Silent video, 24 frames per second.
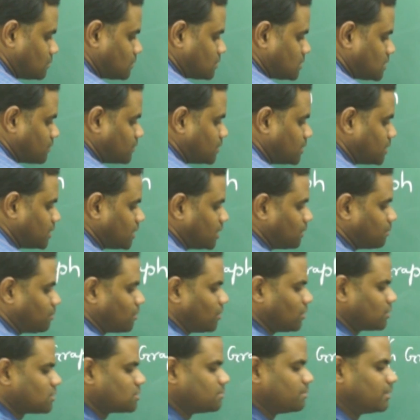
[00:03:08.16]
seventy,
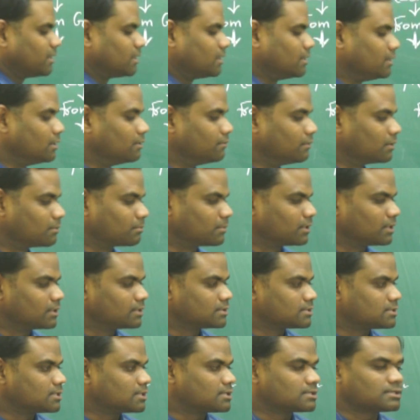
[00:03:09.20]
approximately giving me
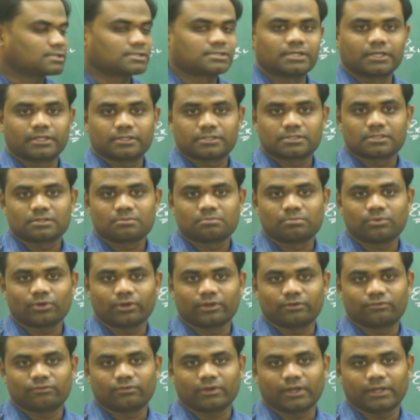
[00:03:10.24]
sixty-six
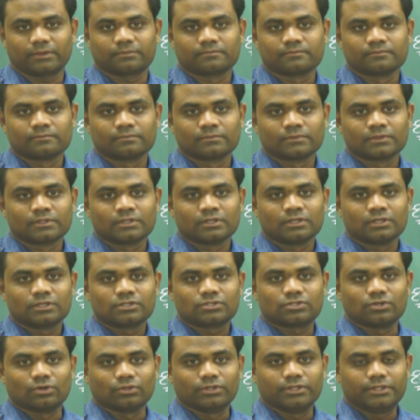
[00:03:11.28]
point five.
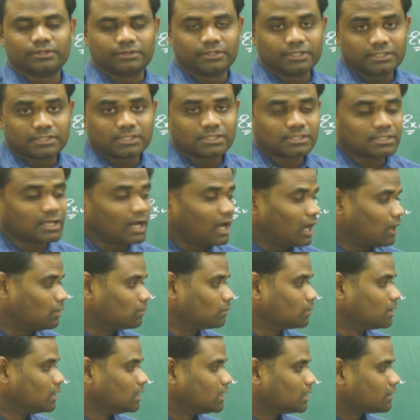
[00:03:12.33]
So this is
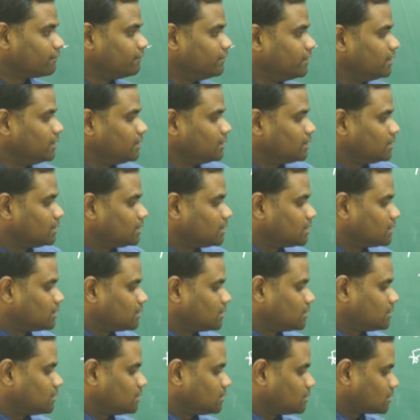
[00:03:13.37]
how we
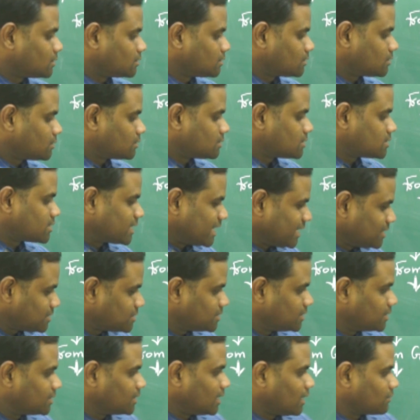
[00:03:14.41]
sketch
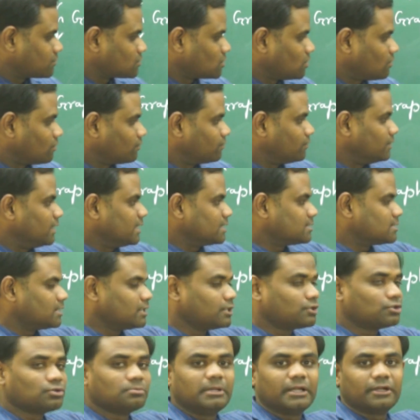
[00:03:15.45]
the graphs of less
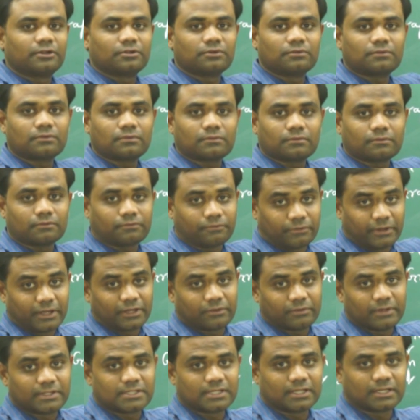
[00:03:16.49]
than cumulative
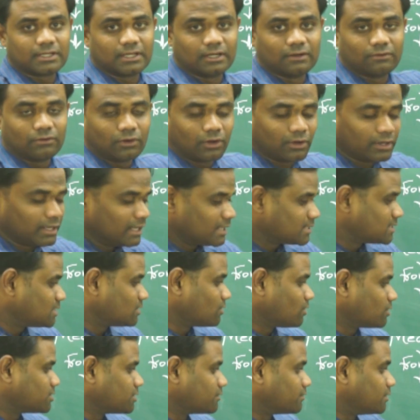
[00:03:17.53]
frequency curve or less than
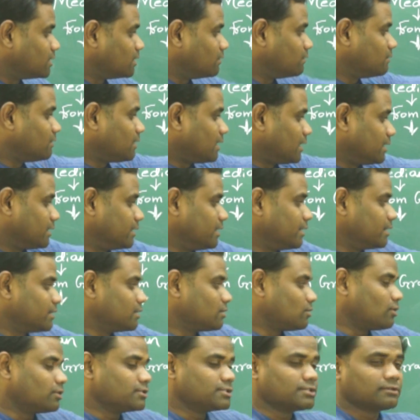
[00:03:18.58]
Ogive curve and greater
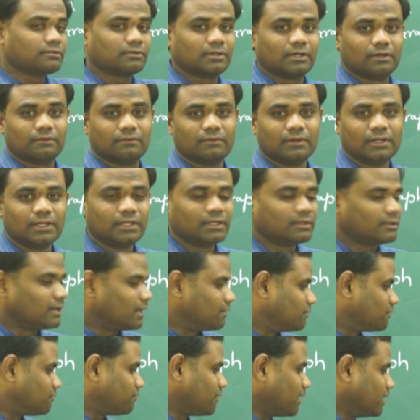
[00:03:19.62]
than Ogive curve,
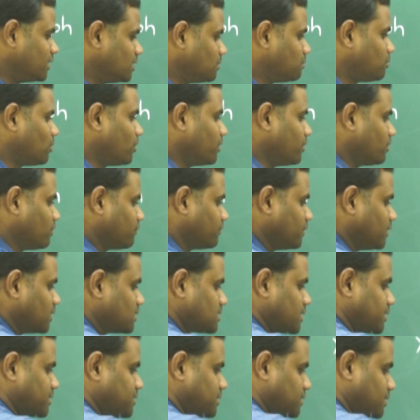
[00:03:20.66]
and we find the point of
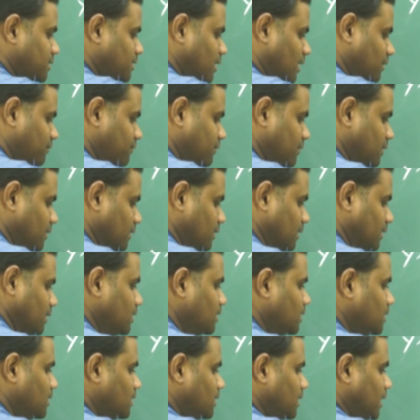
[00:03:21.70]
intersection graphically,
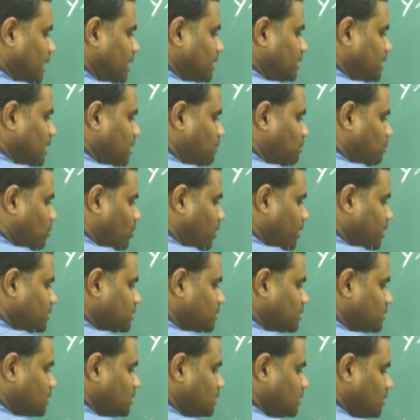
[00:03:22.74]
and that point